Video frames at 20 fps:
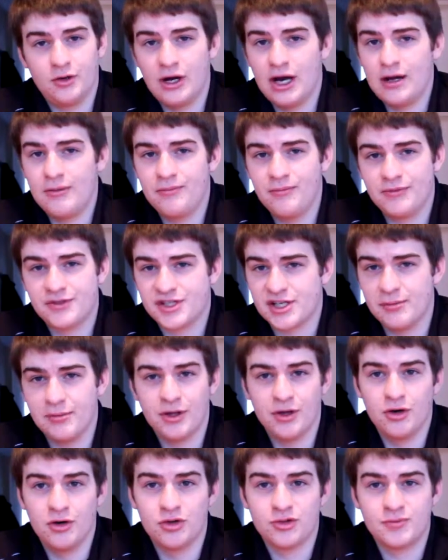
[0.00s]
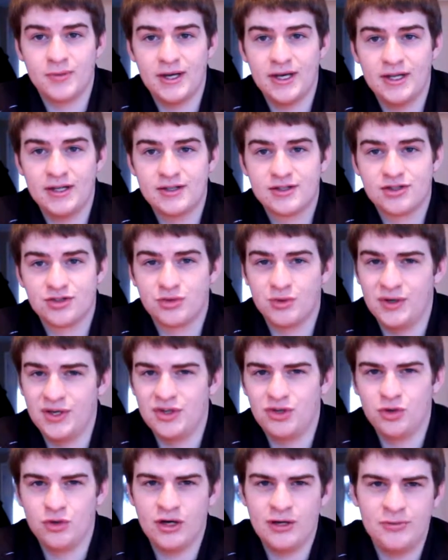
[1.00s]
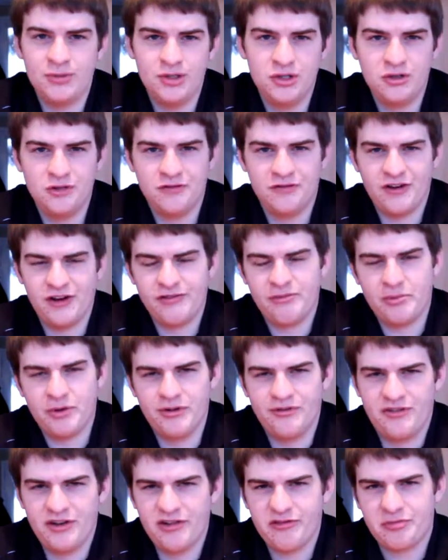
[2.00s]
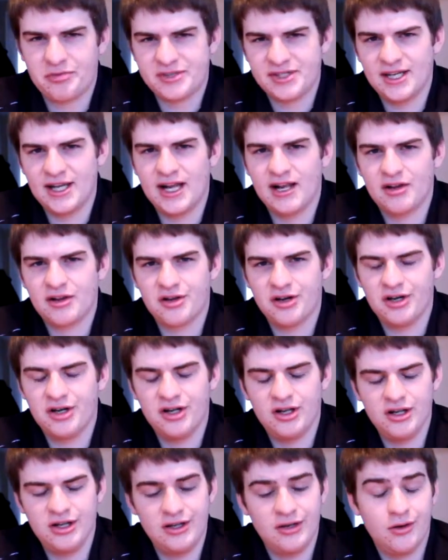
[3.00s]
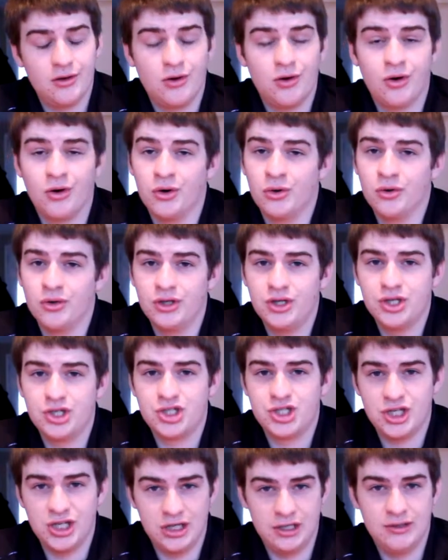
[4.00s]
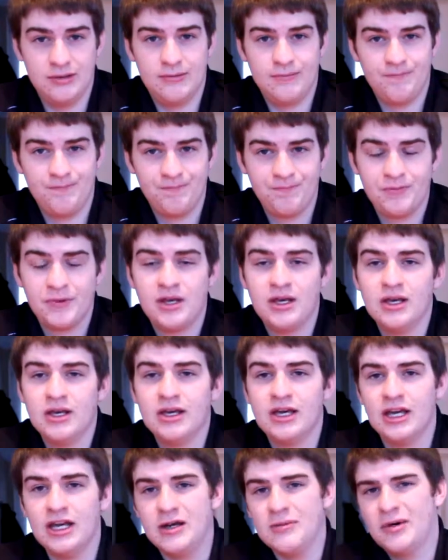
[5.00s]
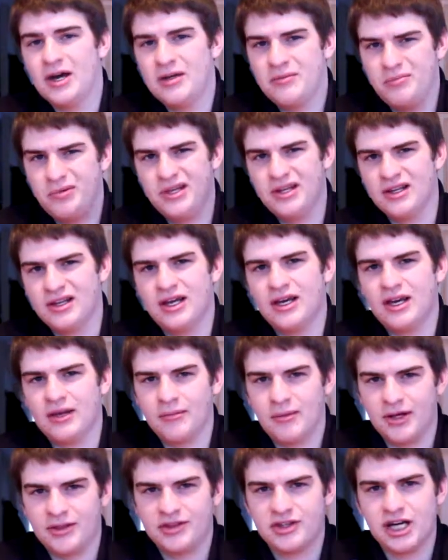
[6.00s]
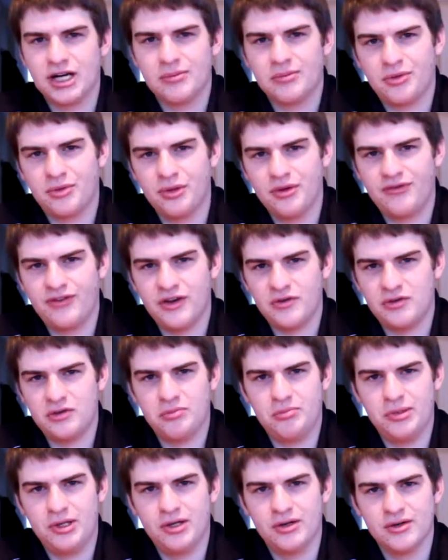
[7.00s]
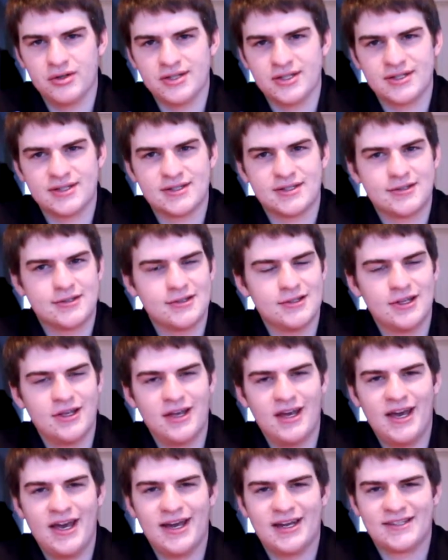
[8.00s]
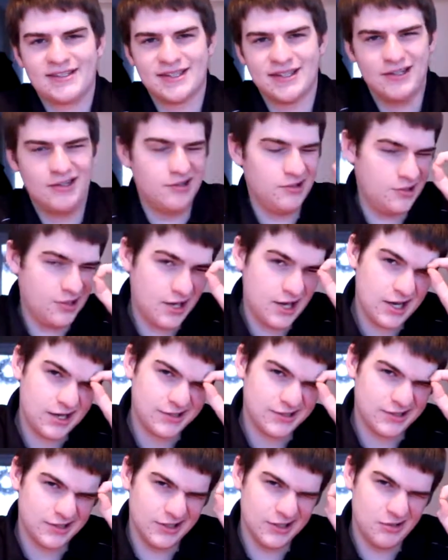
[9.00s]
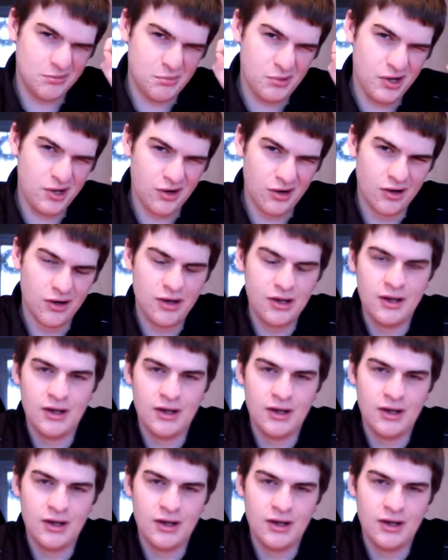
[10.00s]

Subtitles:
grab some of those, man. It's 22 IBU, 5.5% alcohol, and holy shit, it might be in like my top 3 favorite beers. It's excellent beer.